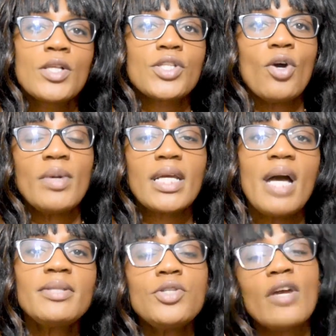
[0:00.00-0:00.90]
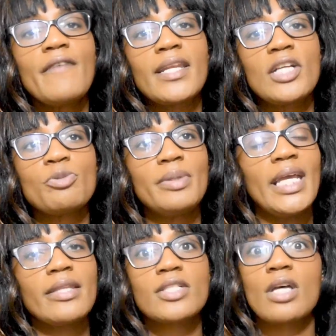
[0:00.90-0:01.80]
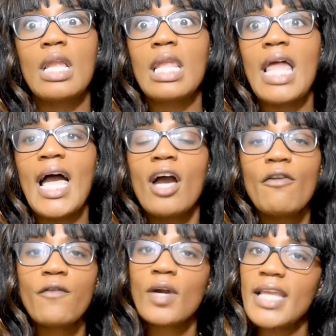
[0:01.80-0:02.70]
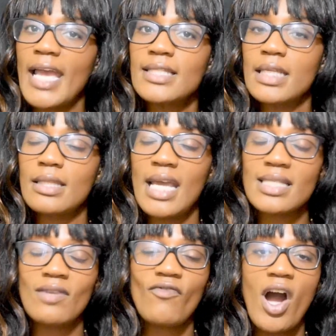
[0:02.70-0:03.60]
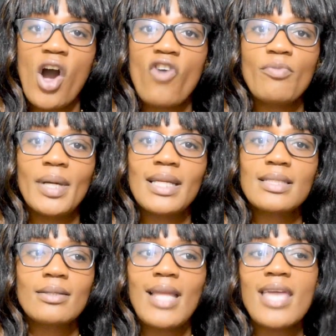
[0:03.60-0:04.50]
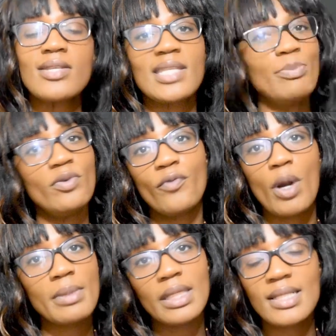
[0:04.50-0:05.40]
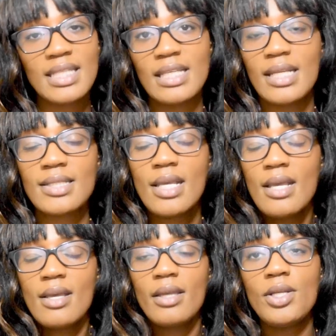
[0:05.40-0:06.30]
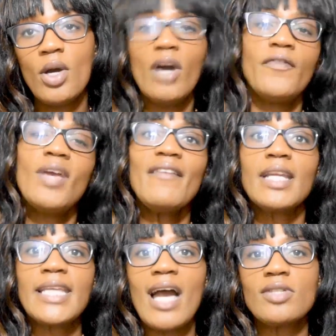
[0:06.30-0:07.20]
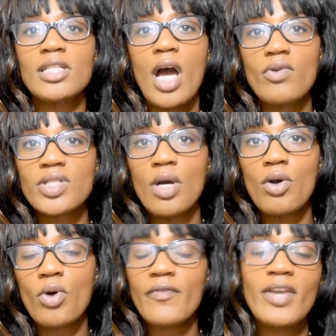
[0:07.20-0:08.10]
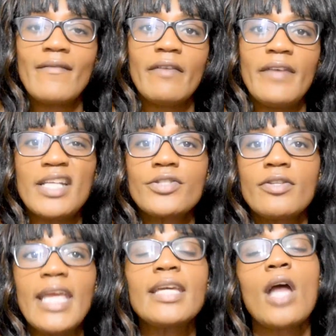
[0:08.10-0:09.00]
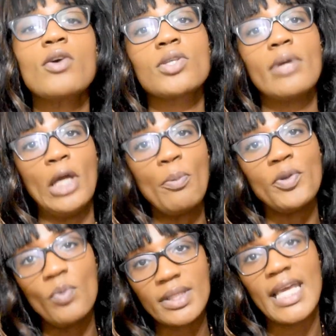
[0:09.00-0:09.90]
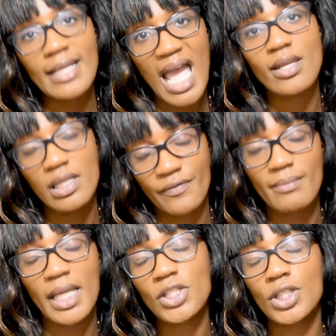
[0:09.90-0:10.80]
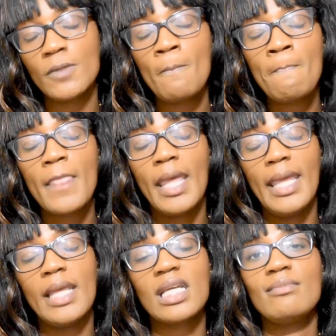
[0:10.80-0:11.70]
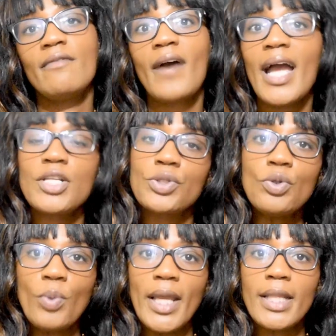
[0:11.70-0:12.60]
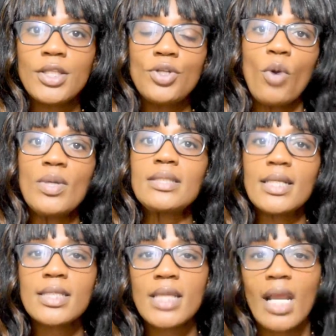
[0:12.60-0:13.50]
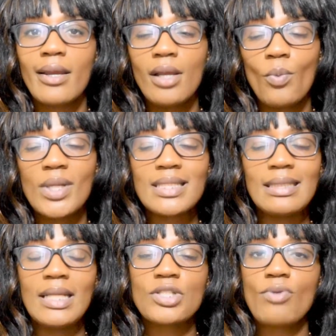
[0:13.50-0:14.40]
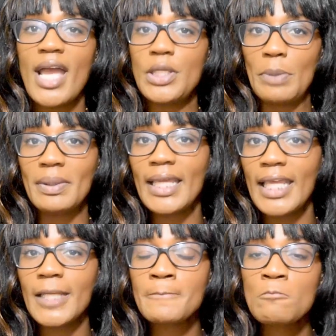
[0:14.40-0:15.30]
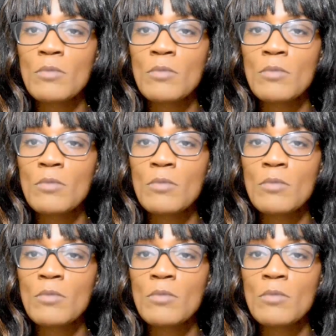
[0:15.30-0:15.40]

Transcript: So when it comes to your financial plan, there's a lot of forecasting that's involved, but it's a lot of simple formulas, and it's, if you have an accountant also, or if you have an investor, they can also help you with that kind of information and can provide you with, what's necessary and what's needed to write your plan.